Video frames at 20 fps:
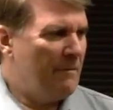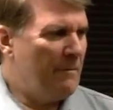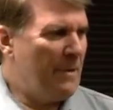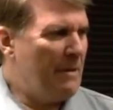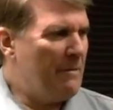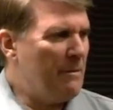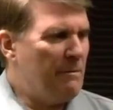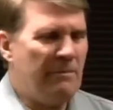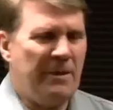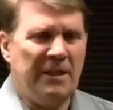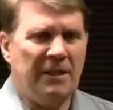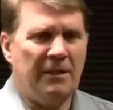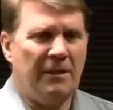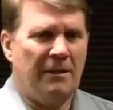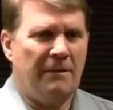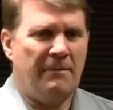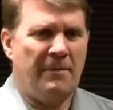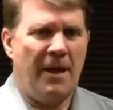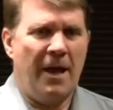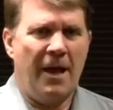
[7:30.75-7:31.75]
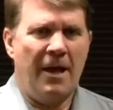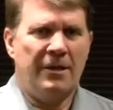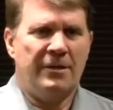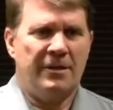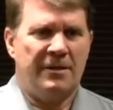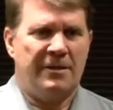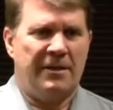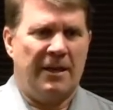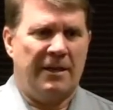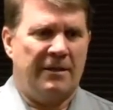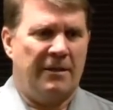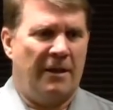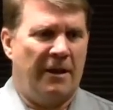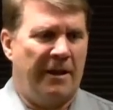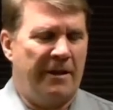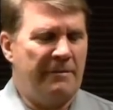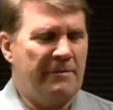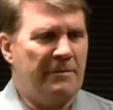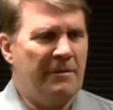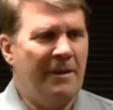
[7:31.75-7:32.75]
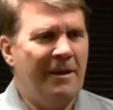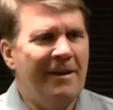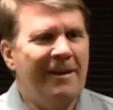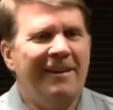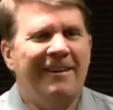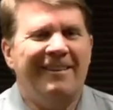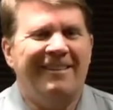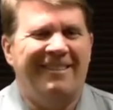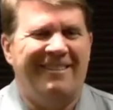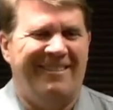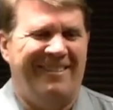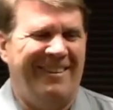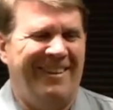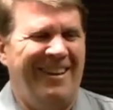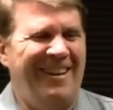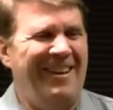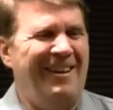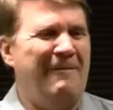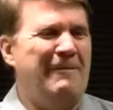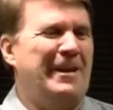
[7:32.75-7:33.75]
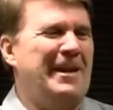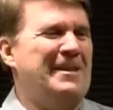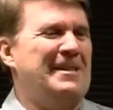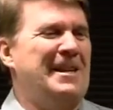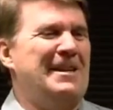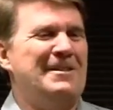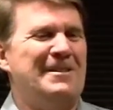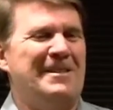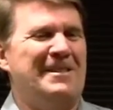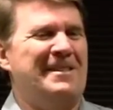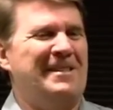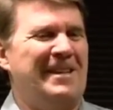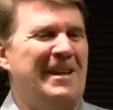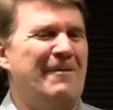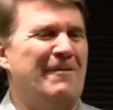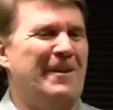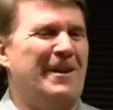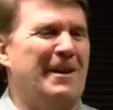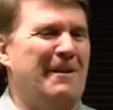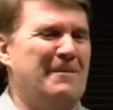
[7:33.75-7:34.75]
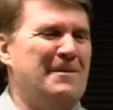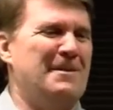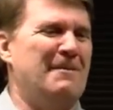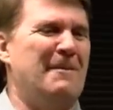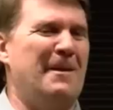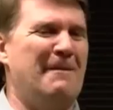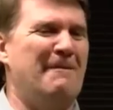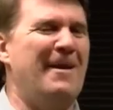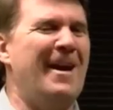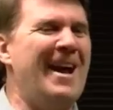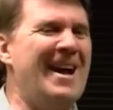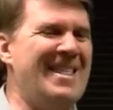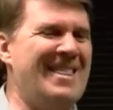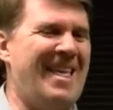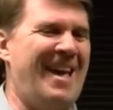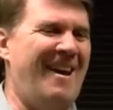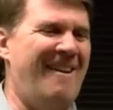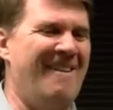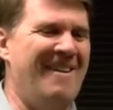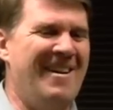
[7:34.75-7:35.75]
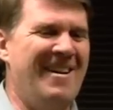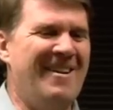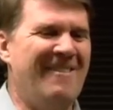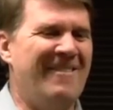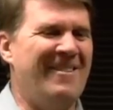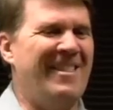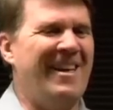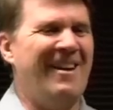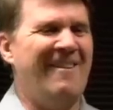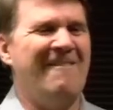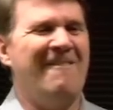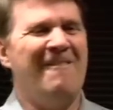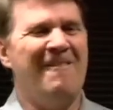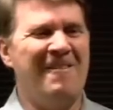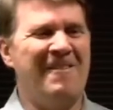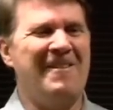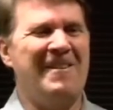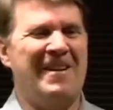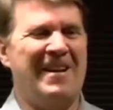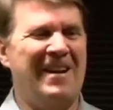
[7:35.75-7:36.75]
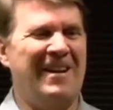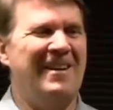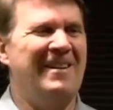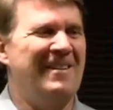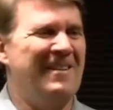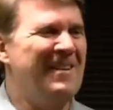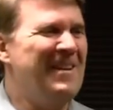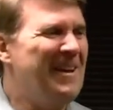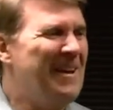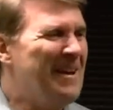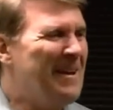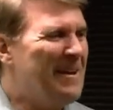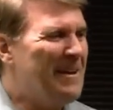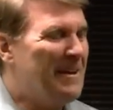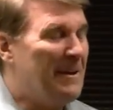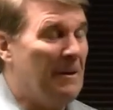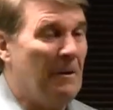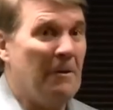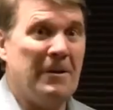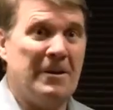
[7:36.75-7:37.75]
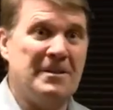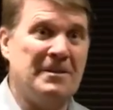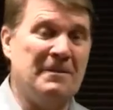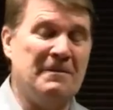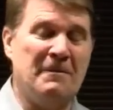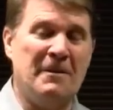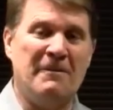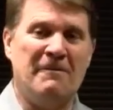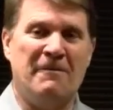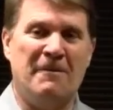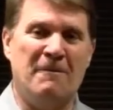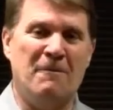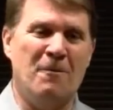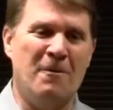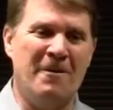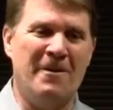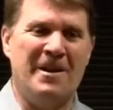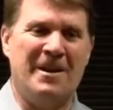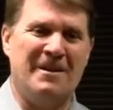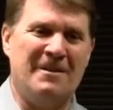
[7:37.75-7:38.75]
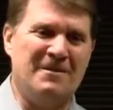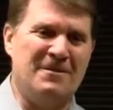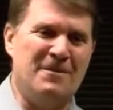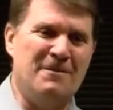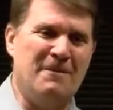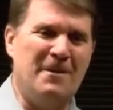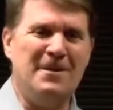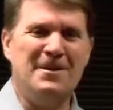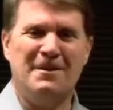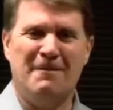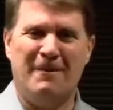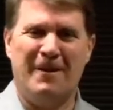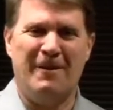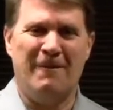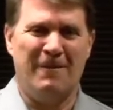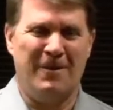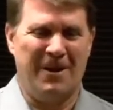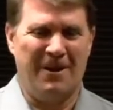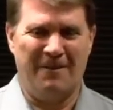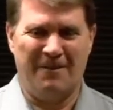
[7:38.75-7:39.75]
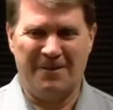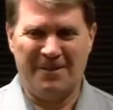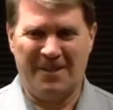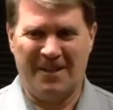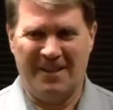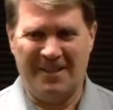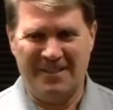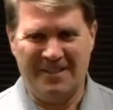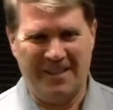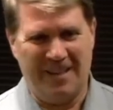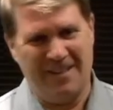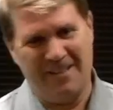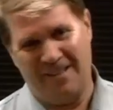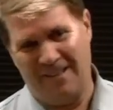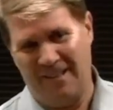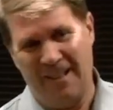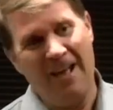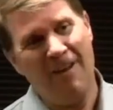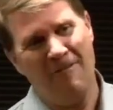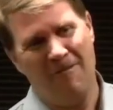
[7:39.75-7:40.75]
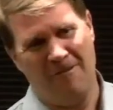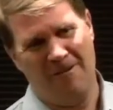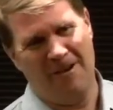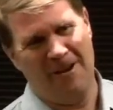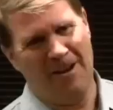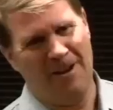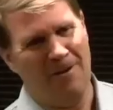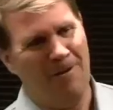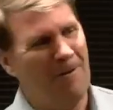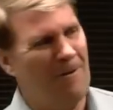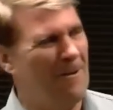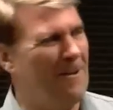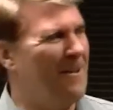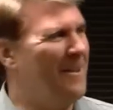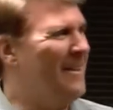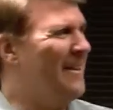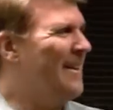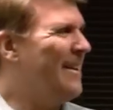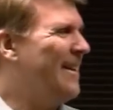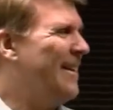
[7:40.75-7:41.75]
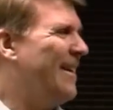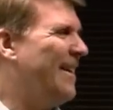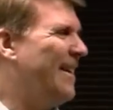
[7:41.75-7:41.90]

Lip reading: maybe be a little obnoxious at times because I just say what comes to my mind now without worrying. Because it went from worrying too much about what I was going to say to not worrying at all.